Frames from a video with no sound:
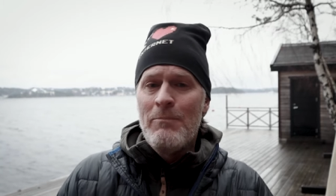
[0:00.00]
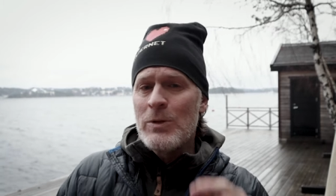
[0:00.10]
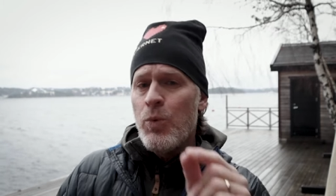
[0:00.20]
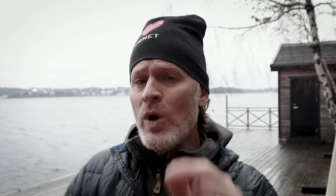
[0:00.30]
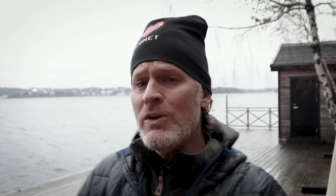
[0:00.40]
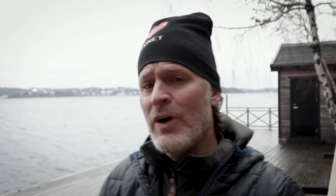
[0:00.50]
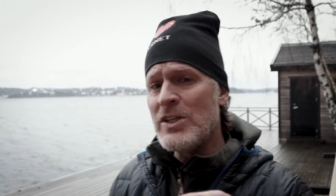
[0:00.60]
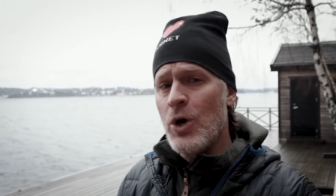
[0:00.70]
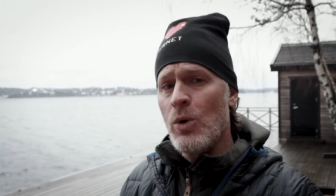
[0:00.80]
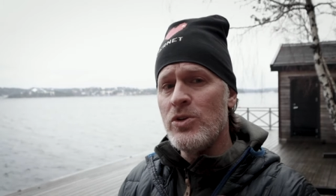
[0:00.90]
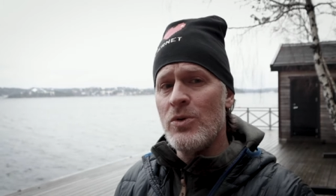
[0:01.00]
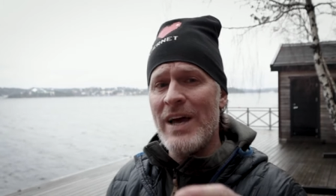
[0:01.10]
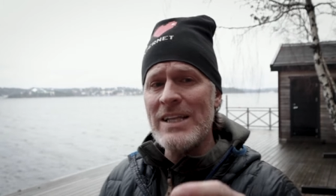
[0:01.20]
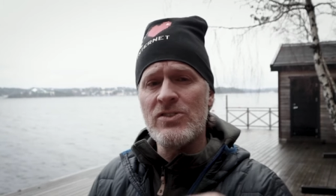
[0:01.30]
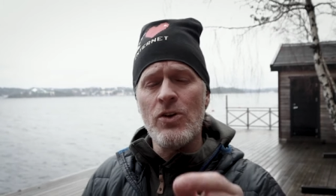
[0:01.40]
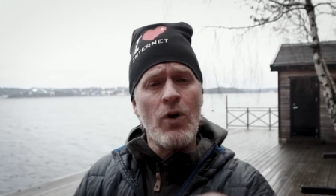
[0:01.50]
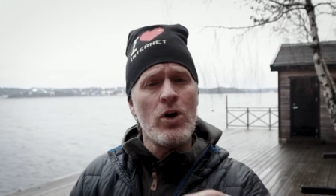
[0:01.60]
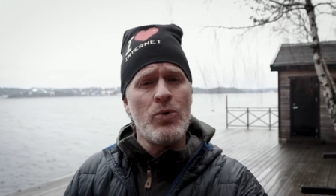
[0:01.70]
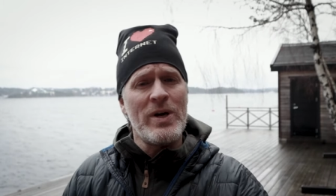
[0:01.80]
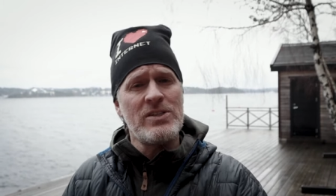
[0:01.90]
But what if I told you that's the
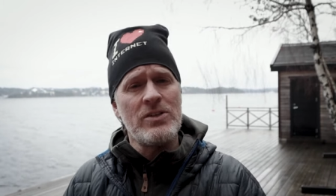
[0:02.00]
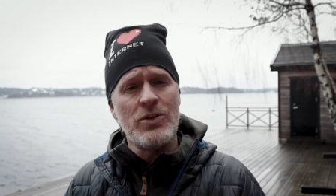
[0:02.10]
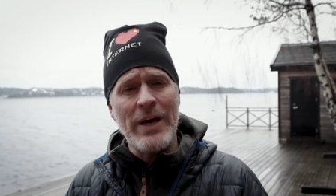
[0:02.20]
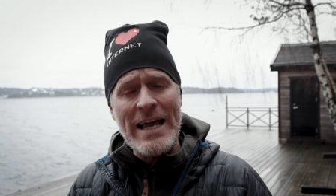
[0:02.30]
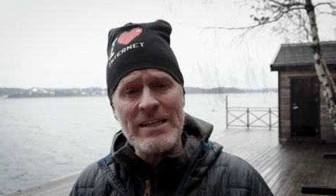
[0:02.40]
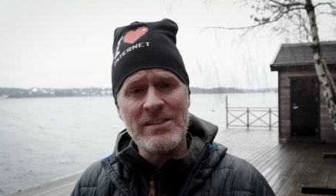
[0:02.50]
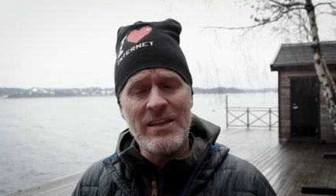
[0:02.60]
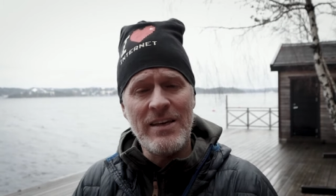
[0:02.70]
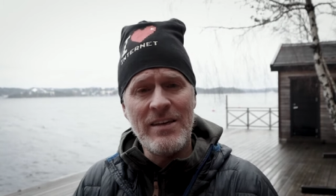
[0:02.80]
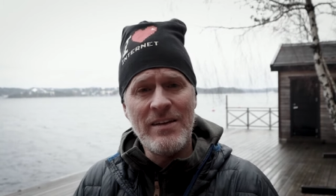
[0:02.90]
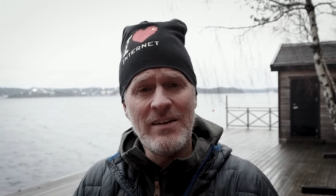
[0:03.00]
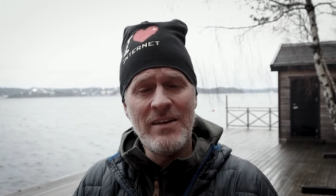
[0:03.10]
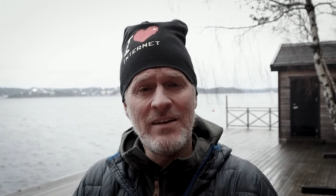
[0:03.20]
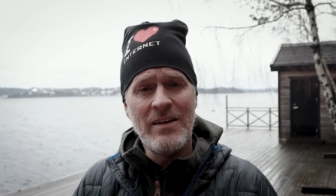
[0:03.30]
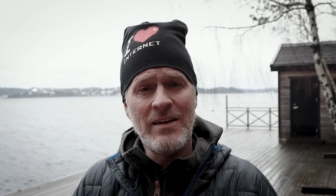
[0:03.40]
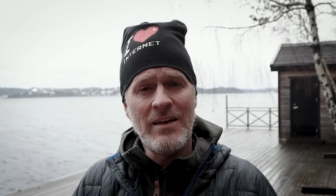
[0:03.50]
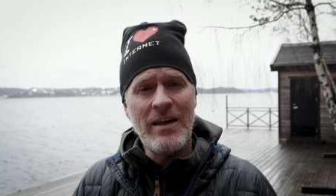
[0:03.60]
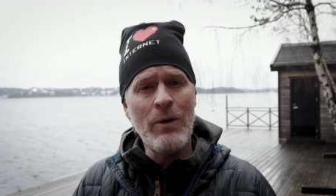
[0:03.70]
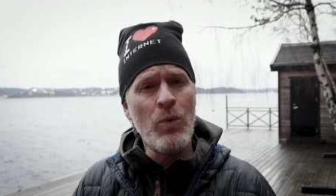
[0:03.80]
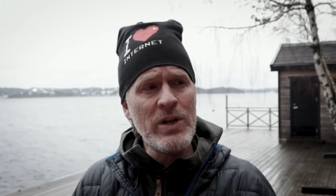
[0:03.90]
wrong question to ask?
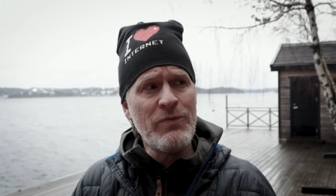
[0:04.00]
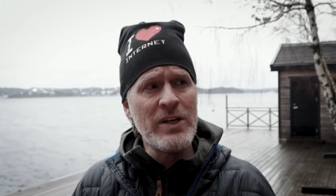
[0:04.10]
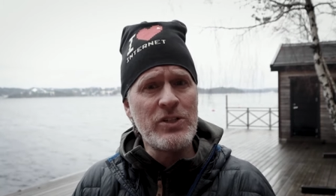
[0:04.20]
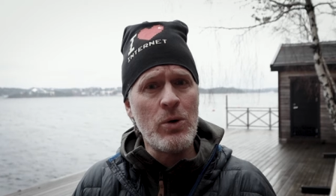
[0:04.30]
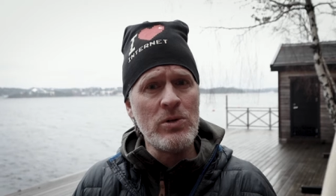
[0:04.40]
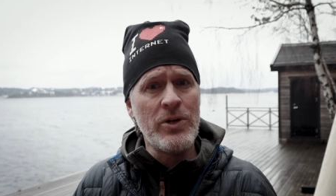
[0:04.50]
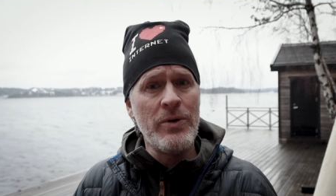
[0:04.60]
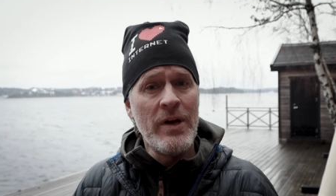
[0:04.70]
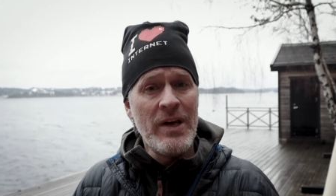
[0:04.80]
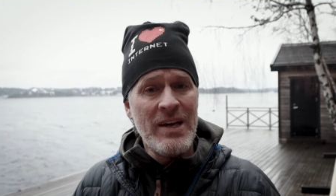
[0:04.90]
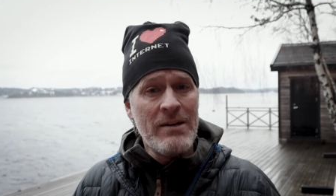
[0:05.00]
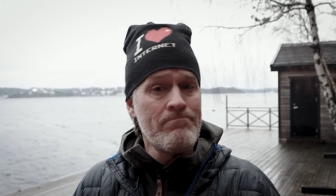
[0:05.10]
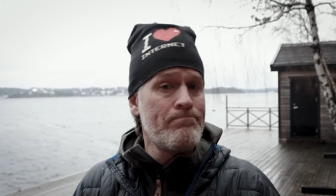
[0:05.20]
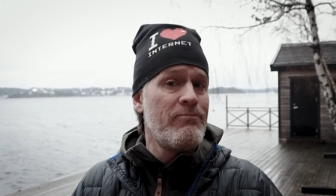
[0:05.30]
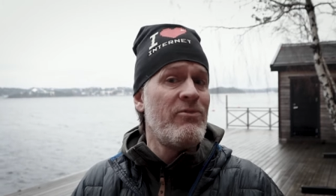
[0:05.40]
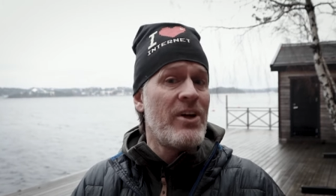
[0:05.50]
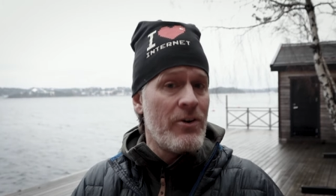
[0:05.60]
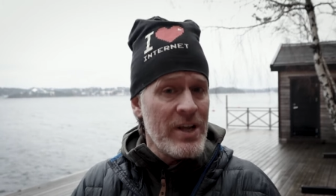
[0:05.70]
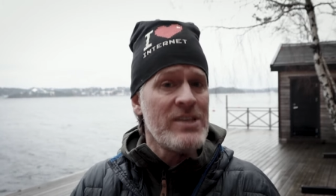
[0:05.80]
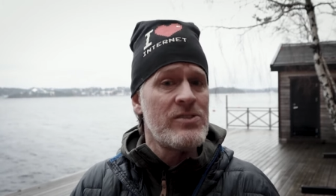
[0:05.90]
And what if I told you
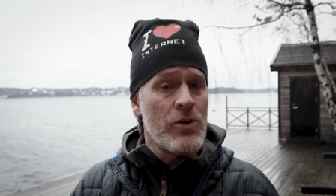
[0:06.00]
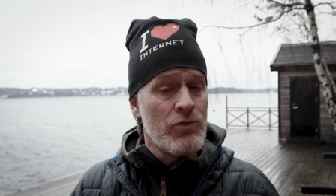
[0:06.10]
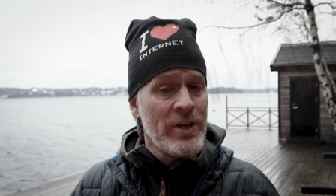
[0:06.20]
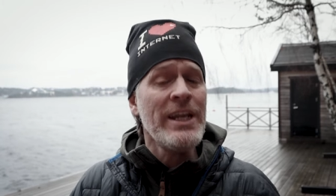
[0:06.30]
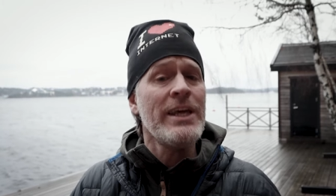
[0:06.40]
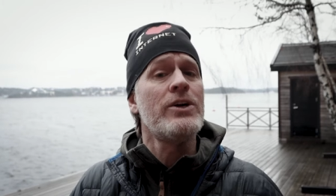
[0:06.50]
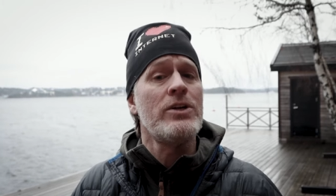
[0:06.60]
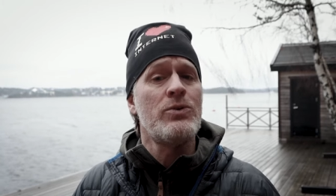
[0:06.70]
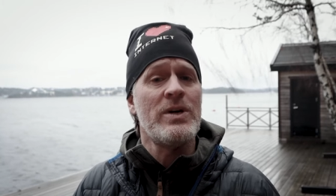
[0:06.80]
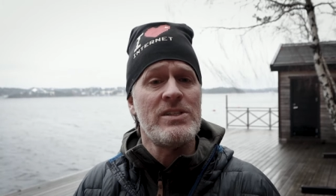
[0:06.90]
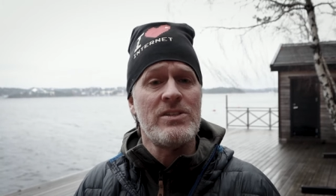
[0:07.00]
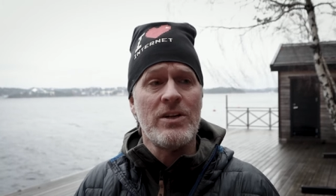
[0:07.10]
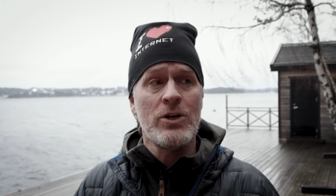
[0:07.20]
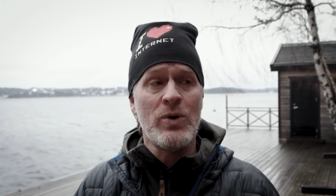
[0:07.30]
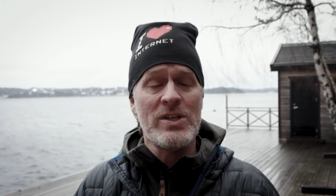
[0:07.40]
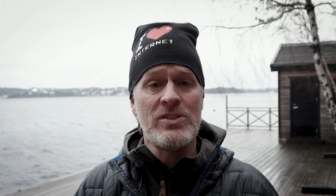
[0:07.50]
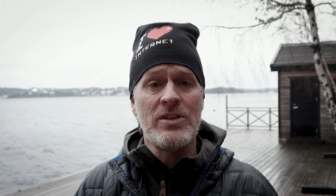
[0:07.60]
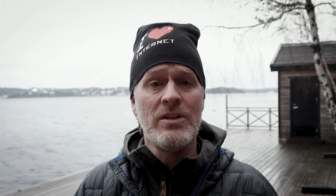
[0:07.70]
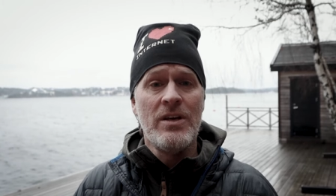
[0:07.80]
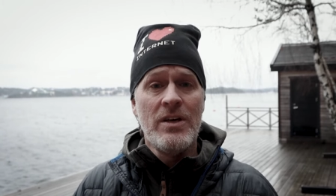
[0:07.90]
there is a really good question, a
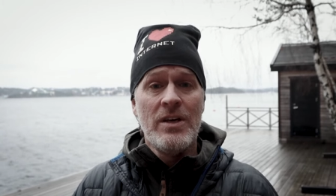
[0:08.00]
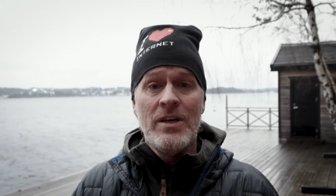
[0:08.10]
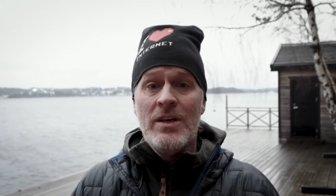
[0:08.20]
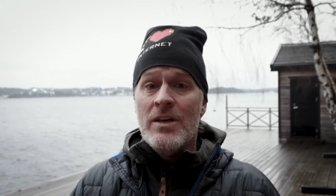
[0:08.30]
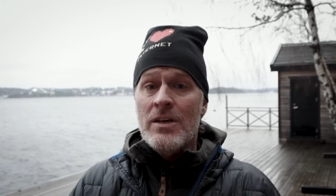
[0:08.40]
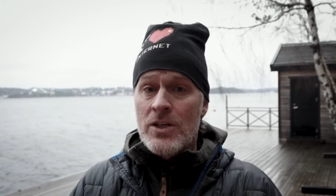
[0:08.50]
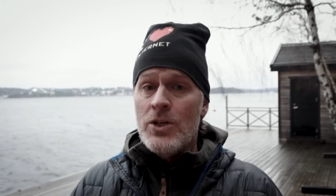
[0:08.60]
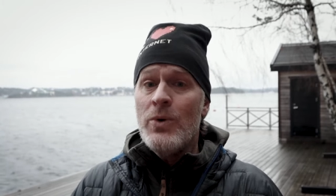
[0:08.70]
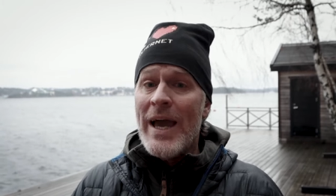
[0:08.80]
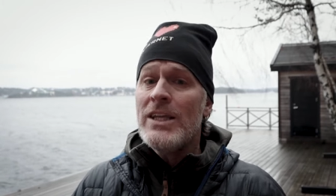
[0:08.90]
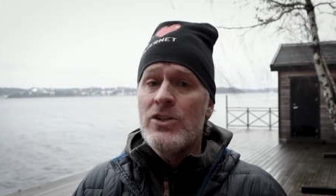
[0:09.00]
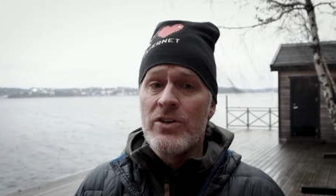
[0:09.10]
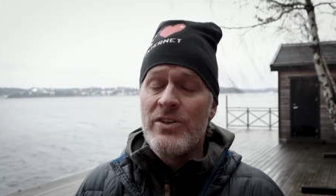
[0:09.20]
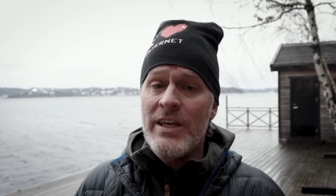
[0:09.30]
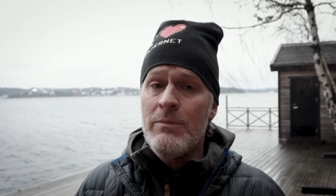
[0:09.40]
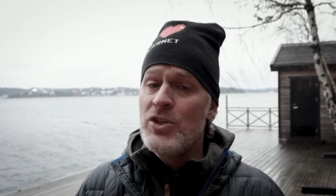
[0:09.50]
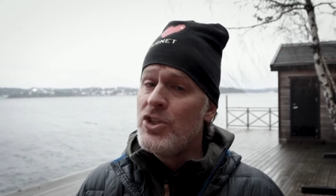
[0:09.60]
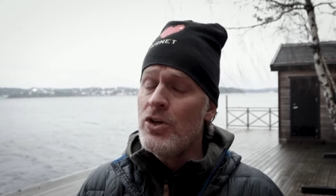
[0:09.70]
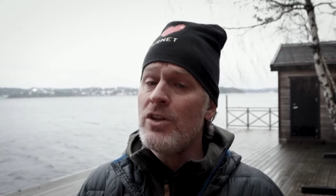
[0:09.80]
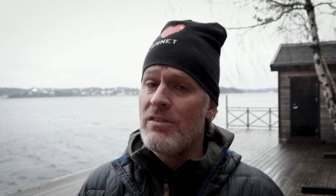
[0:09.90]
question you and your team
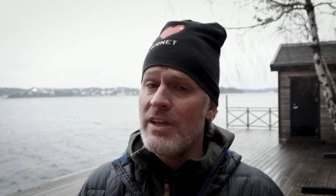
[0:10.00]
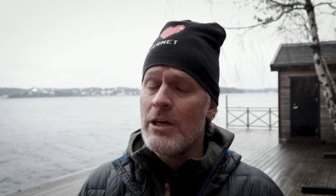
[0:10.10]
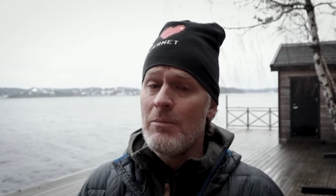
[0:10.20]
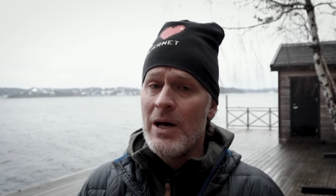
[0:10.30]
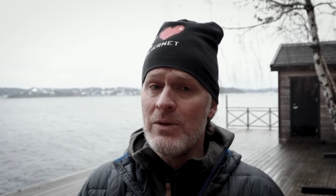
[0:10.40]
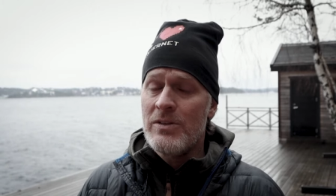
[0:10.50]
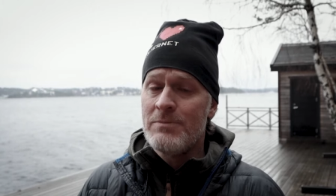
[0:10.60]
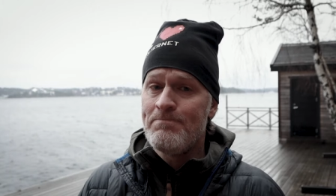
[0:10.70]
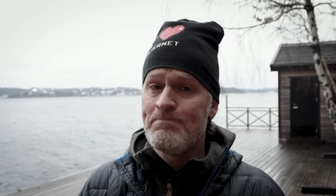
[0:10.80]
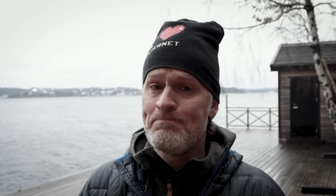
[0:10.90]
should think about?